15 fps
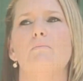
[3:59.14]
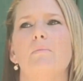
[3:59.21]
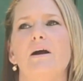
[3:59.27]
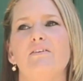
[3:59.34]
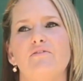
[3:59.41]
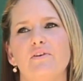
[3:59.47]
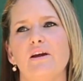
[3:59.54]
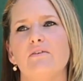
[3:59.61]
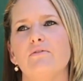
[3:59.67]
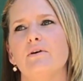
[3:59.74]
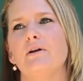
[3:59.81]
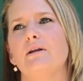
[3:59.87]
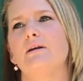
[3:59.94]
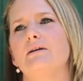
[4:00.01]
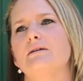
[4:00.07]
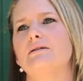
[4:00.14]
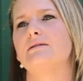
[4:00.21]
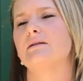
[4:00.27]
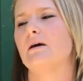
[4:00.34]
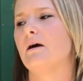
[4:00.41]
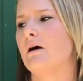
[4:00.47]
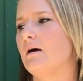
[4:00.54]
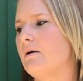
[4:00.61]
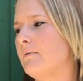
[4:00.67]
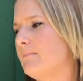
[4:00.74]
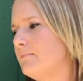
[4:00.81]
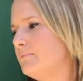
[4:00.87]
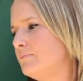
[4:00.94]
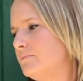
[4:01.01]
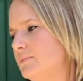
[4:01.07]
My favorite is
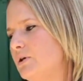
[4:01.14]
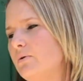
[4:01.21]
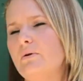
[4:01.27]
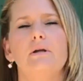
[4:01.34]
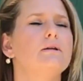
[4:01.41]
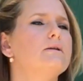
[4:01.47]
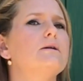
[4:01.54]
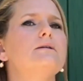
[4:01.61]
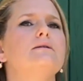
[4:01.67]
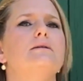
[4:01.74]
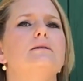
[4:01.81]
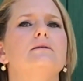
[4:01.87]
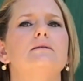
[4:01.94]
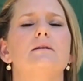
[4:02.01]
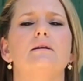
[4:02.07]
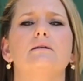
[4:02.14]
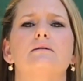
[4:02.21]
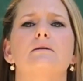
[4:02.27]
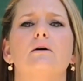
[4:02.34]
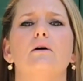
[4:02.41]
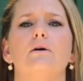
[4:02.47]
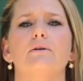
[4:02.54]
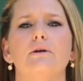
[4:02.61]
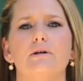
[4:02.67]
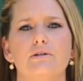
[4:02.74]
Tony does these things called